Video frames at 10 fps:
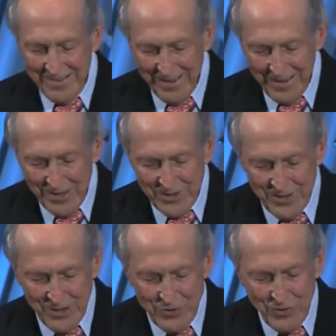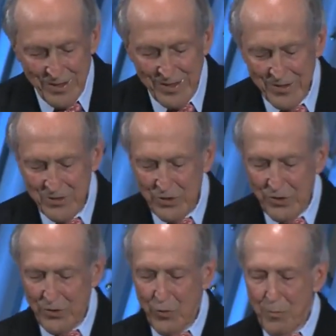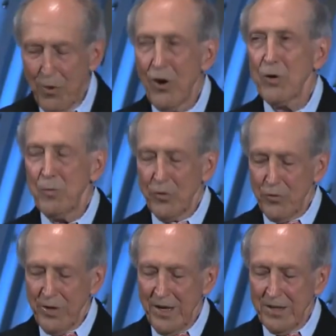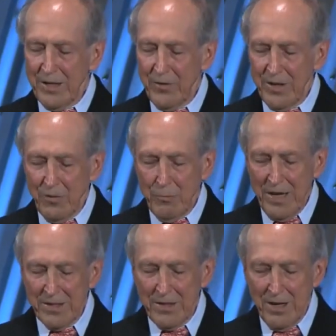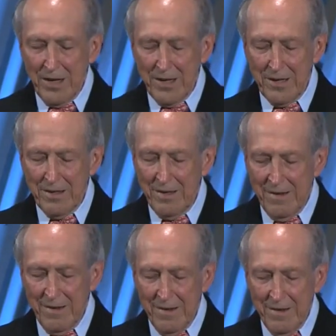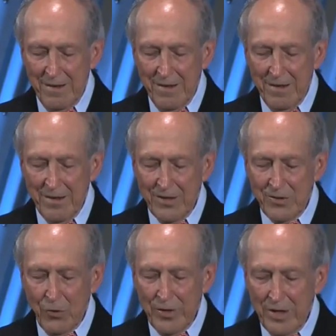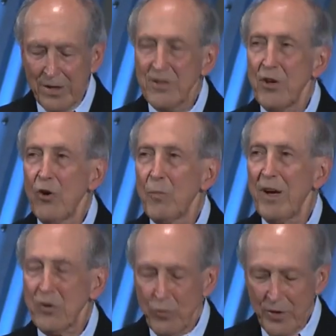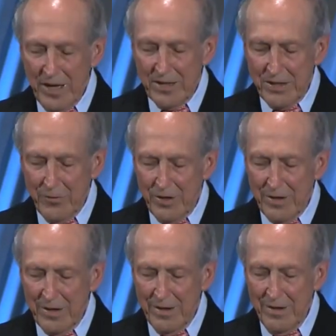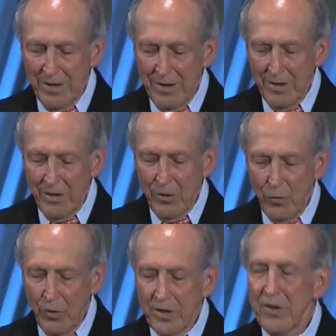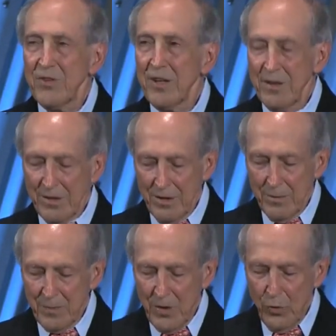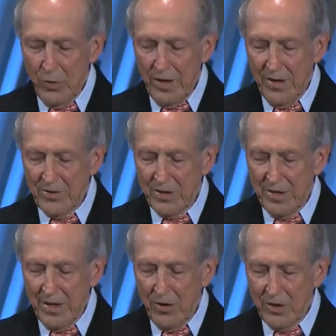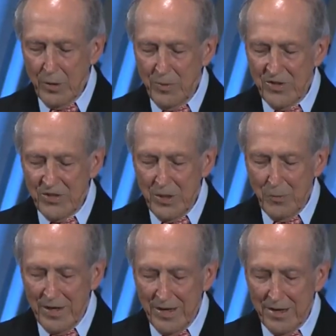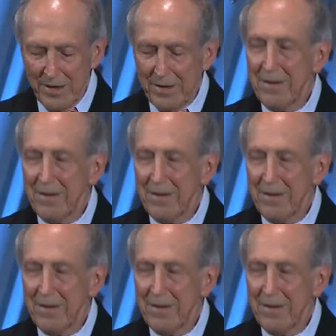the last century is due to the remarkable creativity of mankind. Yet so little is known about creativity. What is it? Who has it? How can it be stimulated?